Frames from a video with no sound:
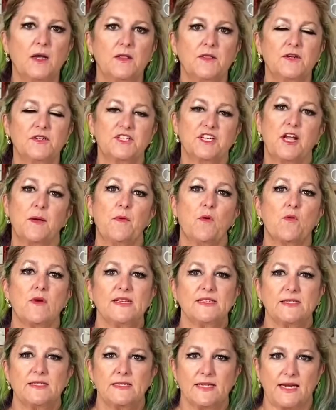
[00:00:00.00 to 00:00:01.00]
There's a couple
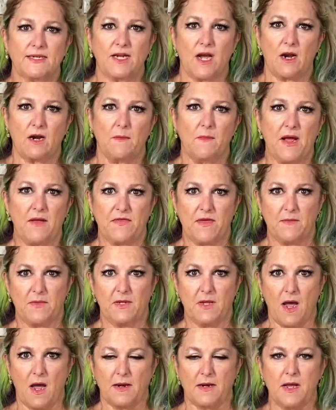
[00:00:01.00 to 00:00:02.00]
reasons I talk about them a
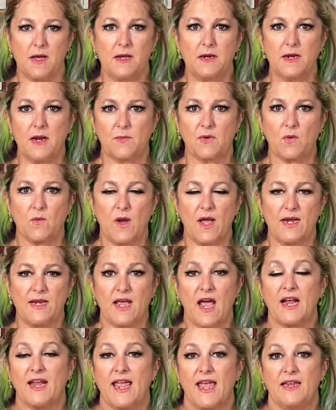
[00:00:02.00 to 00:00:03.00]
lot. Number one,
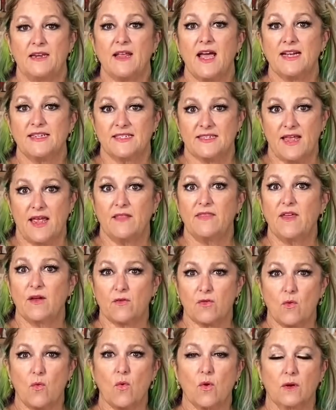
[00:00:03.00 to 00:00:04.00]
again, I said they're
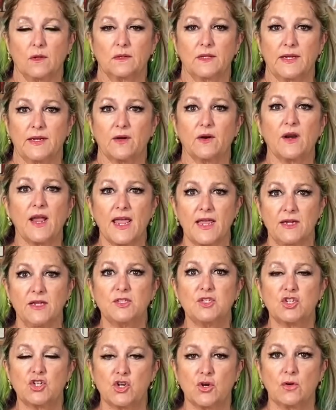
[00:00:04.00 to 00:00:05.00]
the world leader, and
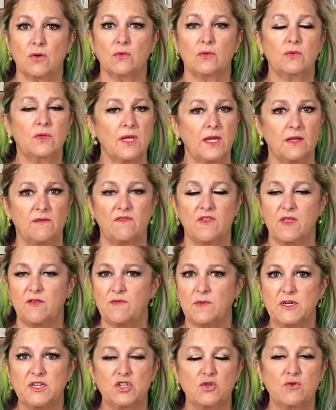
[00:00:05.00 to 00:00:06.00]
it's true. They've
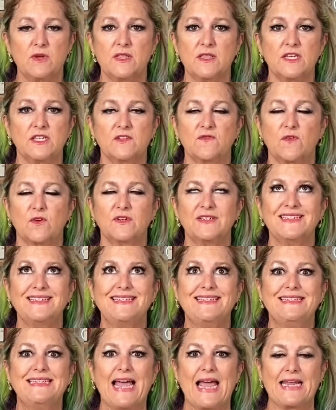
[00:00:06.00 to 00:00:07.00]
been doing this for
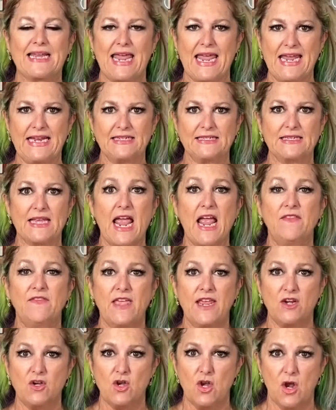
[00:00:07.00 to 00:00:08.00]
decades, and
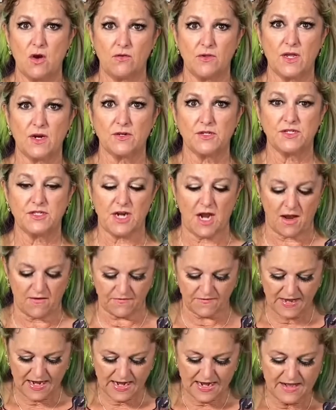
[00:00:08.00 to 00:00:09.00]
they know their stuff.
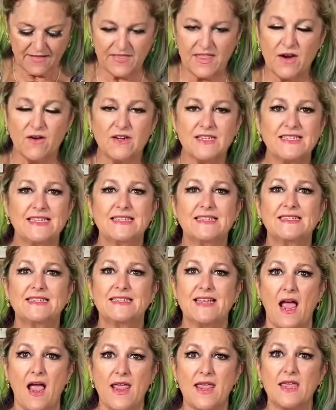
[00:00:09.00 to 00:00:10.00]
There is a
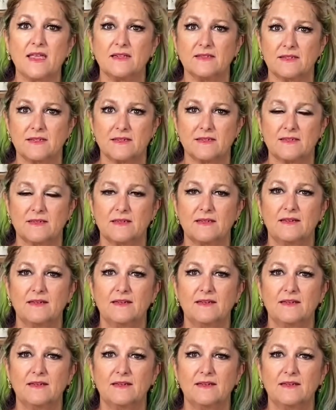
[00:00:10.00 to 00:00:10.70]
science